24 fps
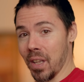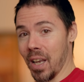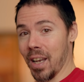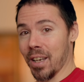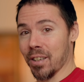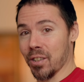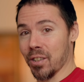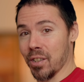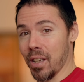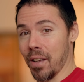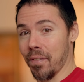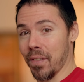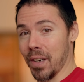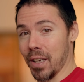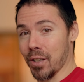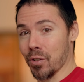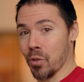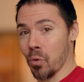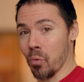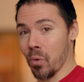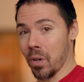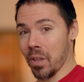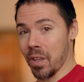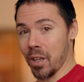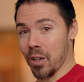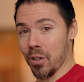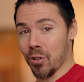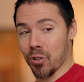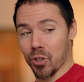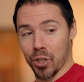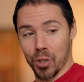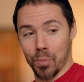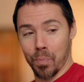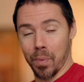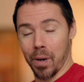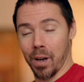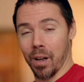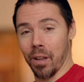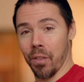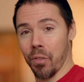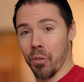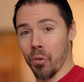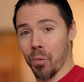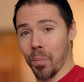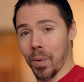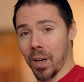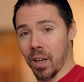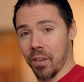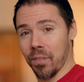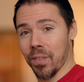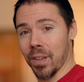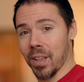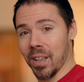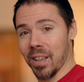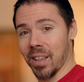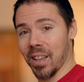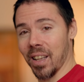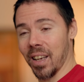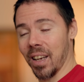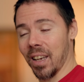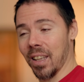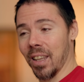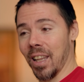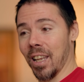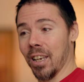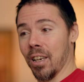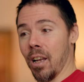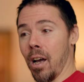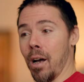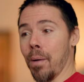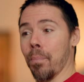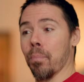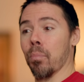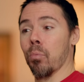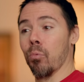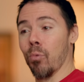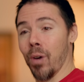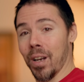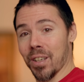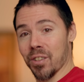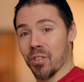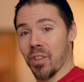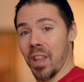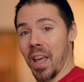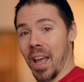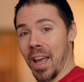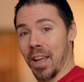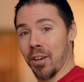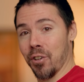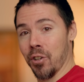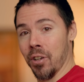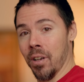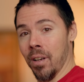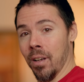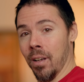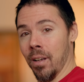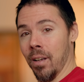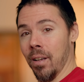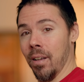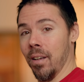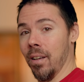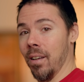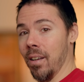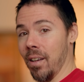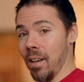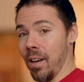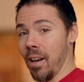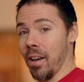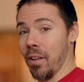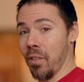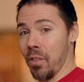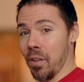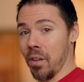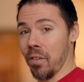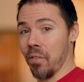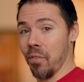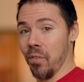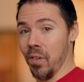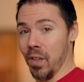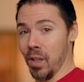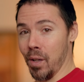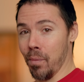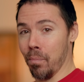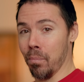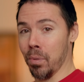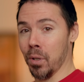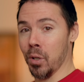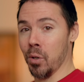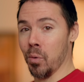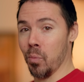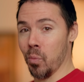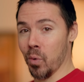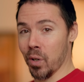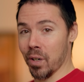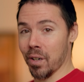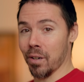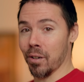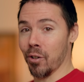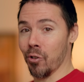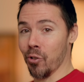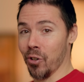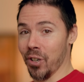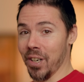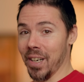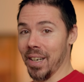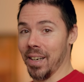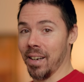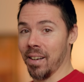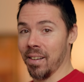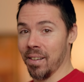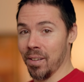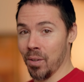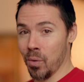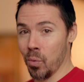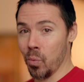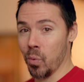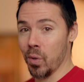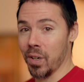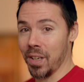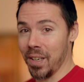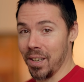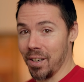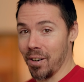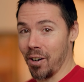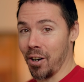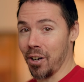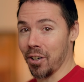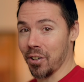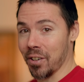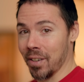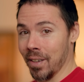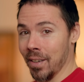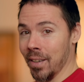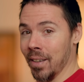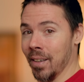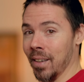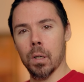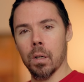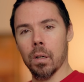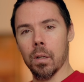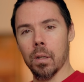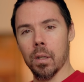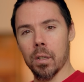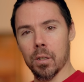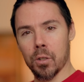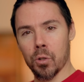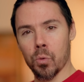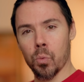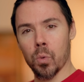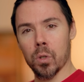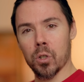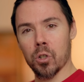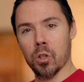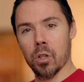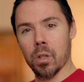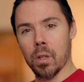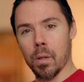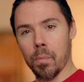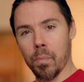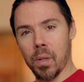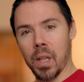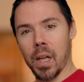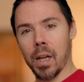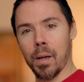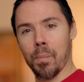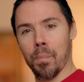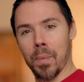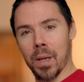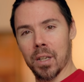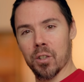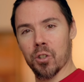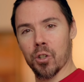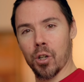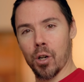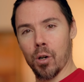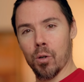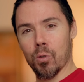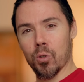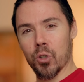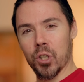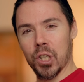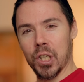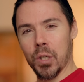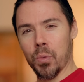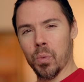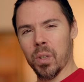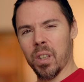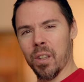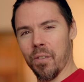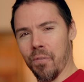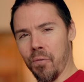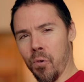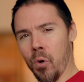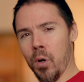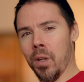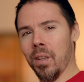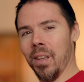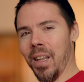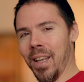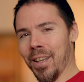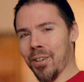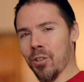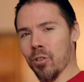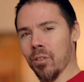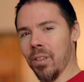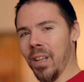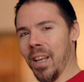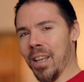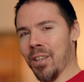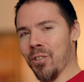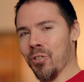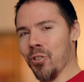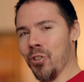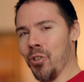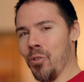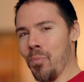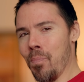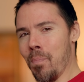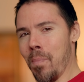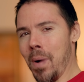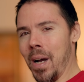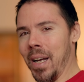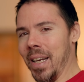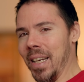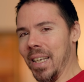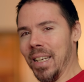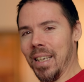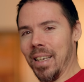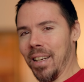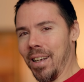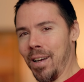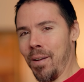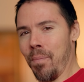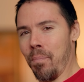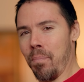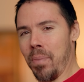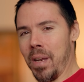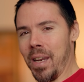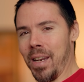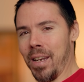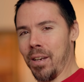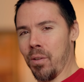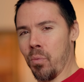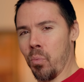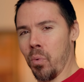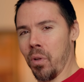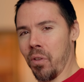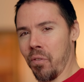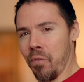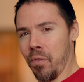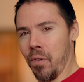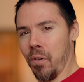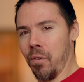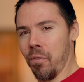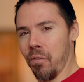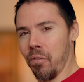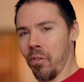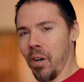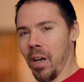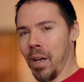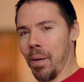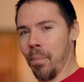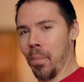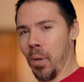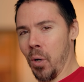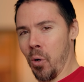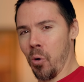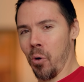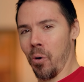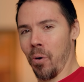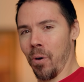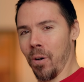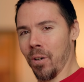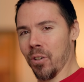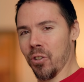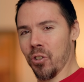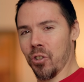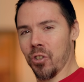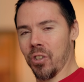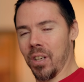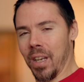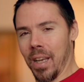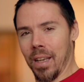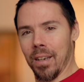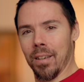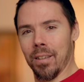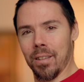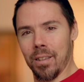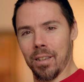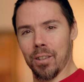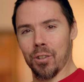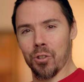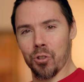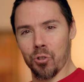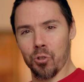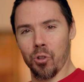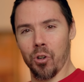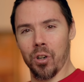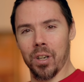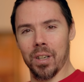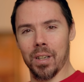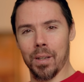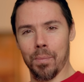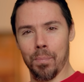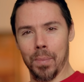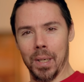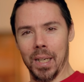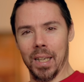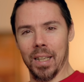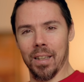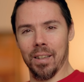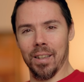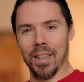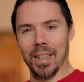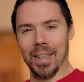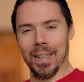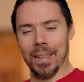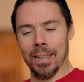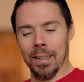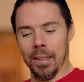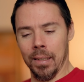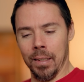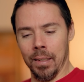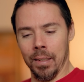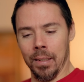of the A seven S three that you just bought through my affiliate link and then up-res that. I think Philip Bloom would agree, would he not? Alright, let's switch to the Blackmagic O G. With the Voigtlander lens, you might compete with full frame or just get destroyed immediately.